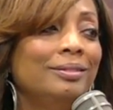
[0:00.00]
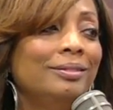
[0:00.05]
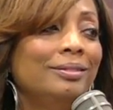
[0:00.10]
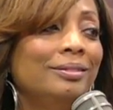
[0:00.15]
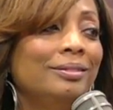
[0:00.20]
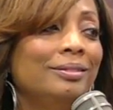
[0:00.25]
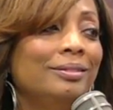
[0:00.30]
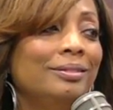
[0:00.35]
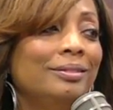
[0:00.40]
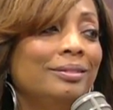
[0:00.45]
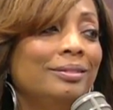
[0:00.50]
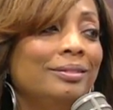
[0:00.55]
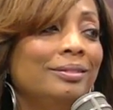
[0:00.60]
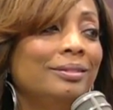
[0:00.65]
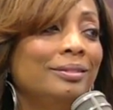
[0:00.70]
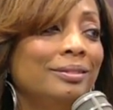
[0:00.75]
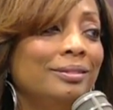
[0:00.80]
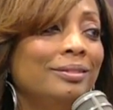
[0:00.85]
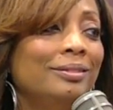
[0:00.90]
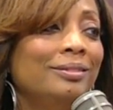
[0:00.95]

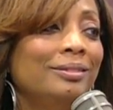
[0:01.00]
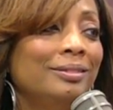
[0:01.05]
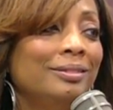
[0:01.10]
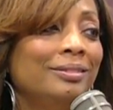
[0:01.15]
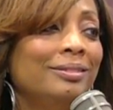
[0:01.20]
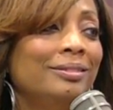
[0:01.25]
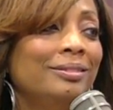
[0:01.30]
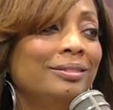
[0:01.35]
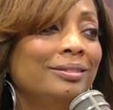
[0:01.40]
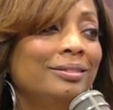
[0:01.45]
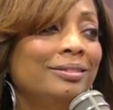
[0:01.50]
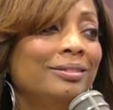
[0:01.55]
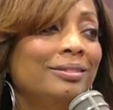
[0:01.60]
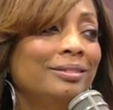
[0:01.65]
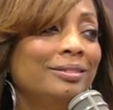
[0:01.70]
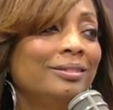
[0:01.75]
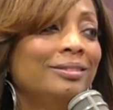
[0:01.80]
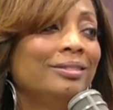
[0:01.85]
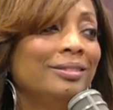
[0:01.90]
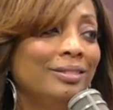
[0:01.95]

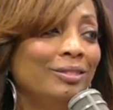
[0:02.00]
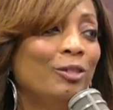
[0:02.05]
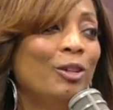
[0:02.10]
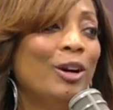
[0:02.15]
(silent)